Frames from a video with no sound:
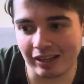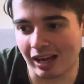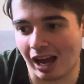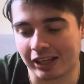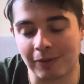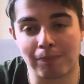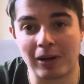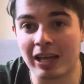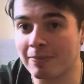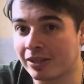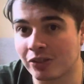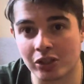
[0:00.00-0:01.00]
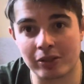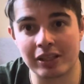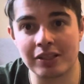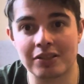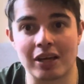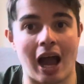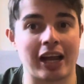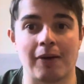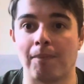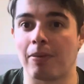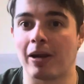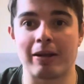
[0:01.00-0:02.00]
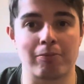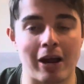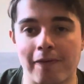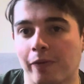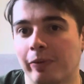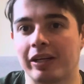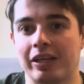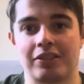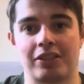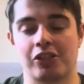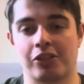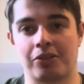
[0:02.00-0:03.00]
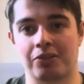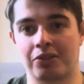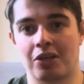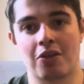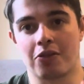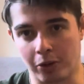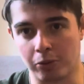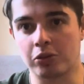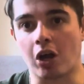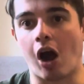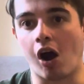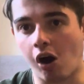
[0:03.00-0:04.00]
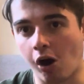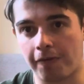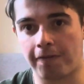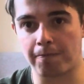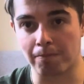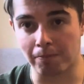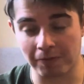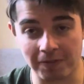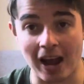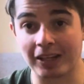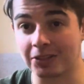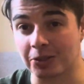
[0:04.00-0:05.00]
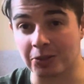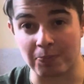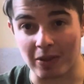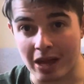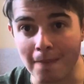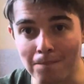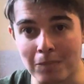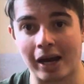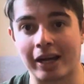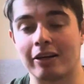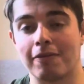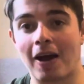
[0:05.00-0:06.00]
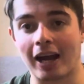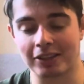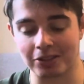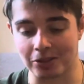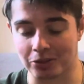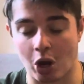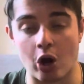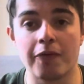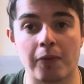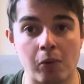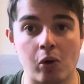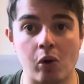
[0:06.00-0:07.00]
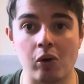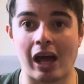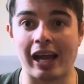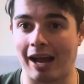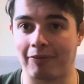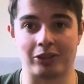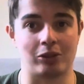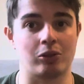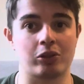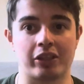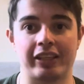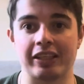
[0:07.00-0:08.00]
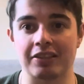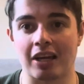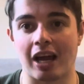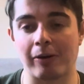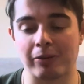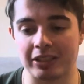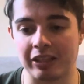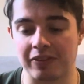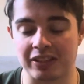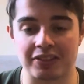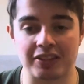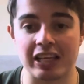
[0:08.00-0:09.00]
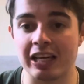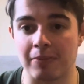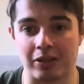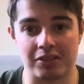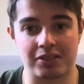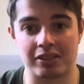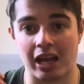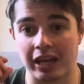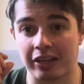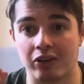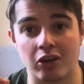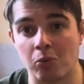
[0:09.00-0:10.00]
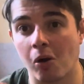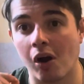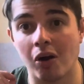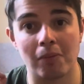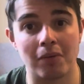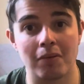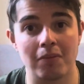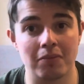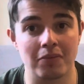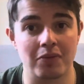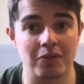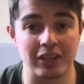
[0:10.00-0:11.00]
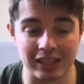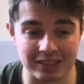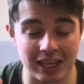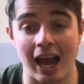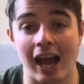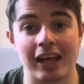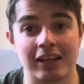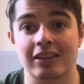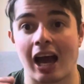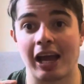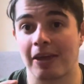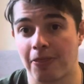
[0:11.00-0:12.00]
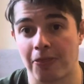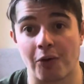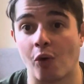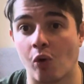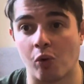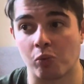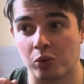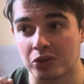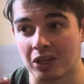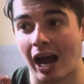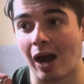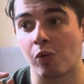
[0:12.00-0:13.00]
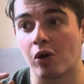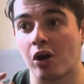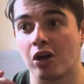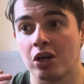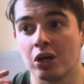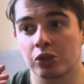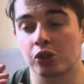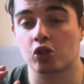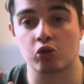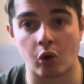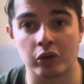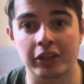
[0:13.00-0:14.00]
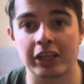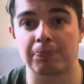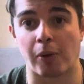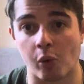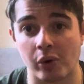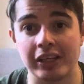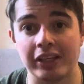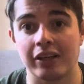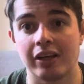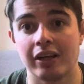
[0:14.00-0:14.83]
I can blame injuries, I can blame referee decisions. Those are factors, but they're minor factors. Overall, I have to look at the entirety of this team and say, you know what? The attack that I thought was our strongest point